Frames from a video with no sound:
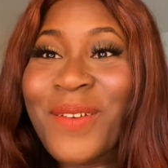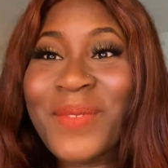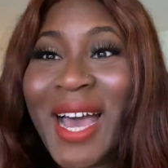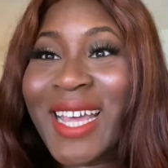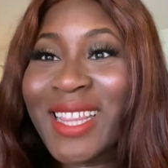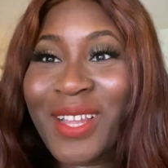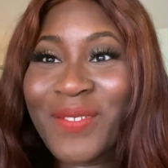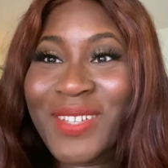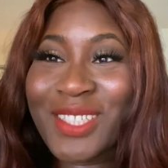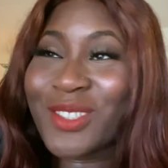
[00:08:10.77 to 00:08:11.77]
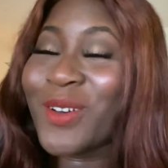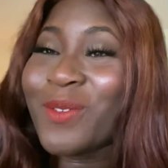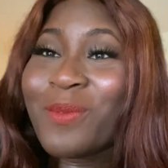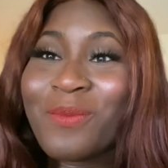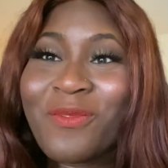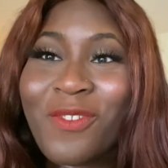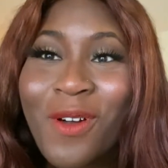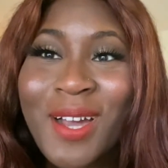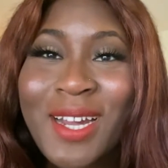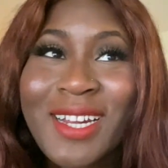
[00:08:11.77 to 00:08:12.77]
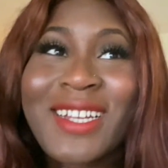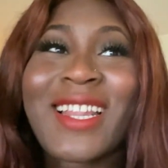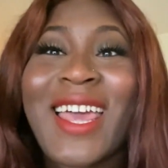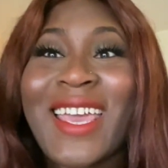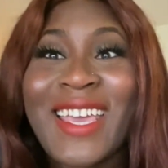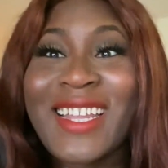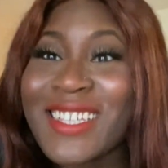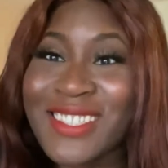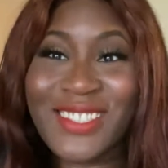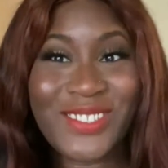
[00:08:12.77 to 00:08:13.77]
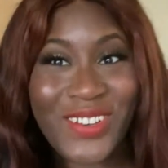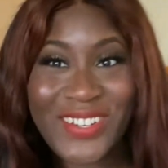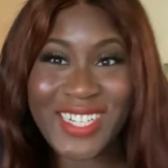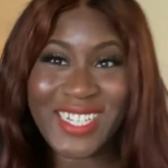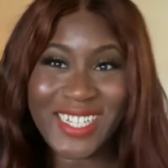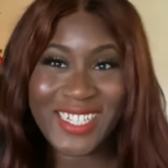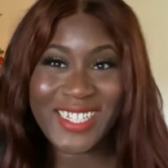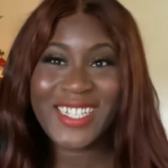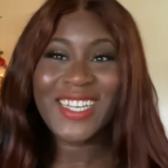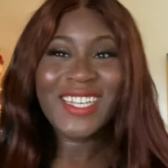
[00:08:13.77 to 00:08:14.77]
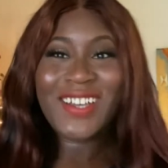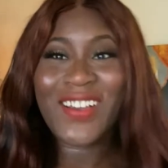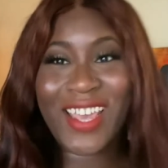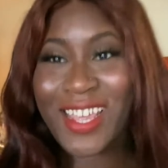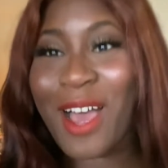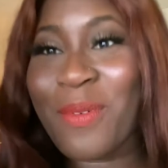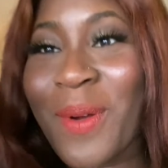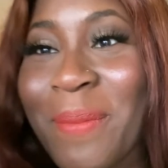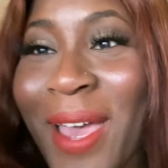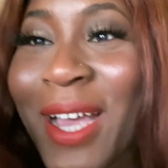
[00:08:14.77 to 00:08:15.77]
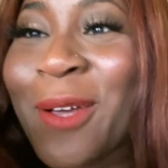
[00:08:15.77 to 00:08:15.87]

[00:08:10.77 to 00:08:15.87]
But I love this so far, like it looks so good. Okay, I'll be right back.